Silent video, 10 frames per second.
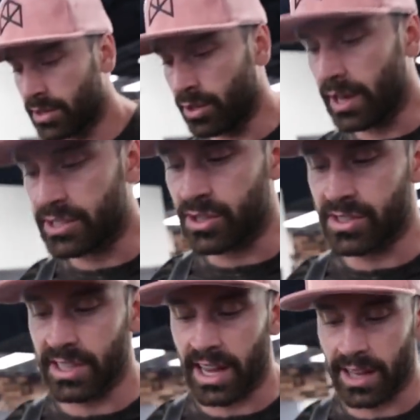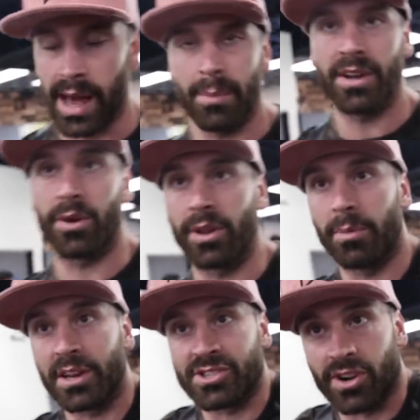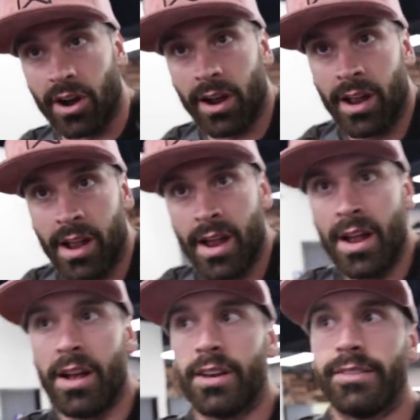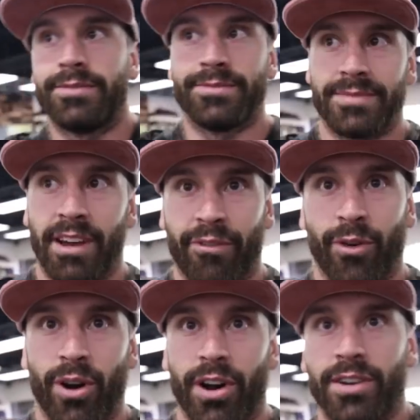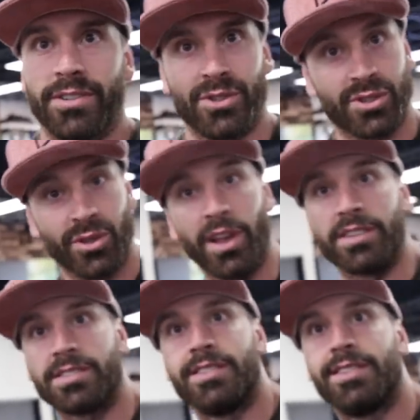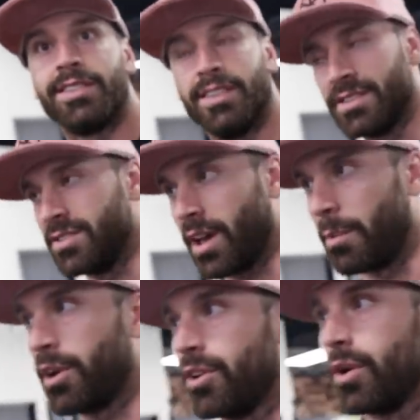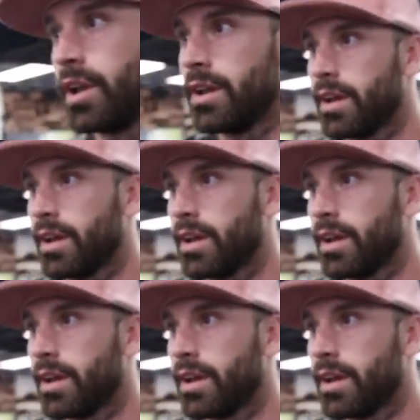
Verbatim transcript: you, as you can see, like linemen are really big and strong. Therefore, you should do this. Yeah. Come here and do it.